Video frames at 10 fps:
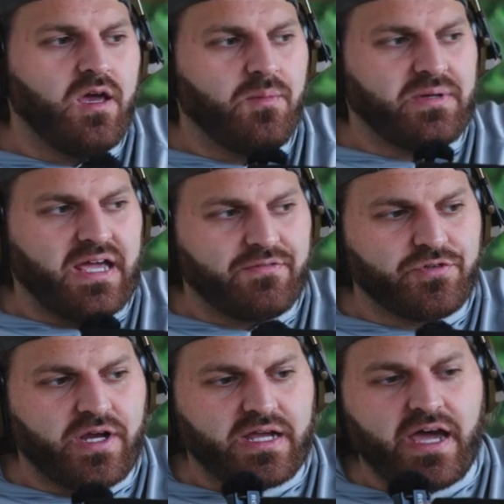but
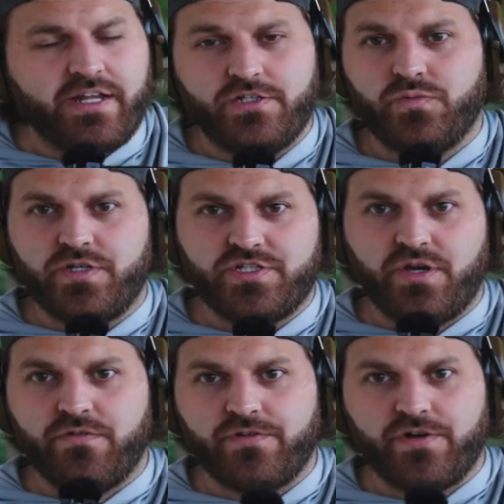after I got it switched
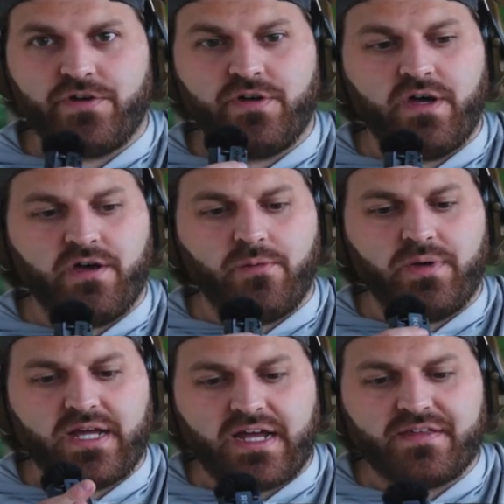over
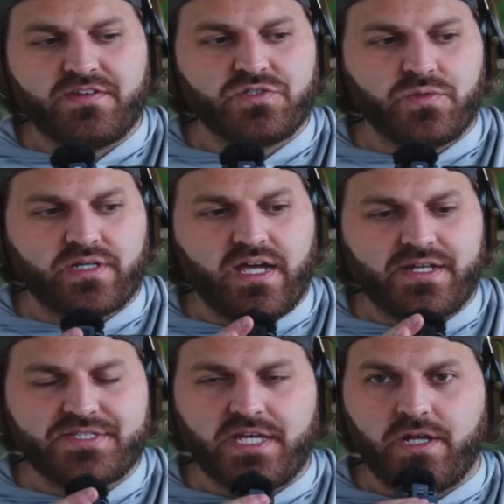and I got this one kind
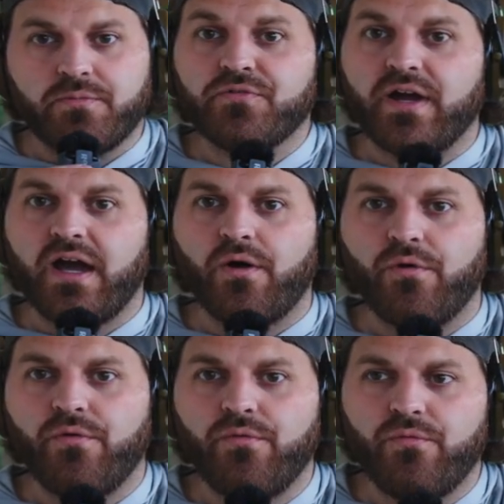of set up for how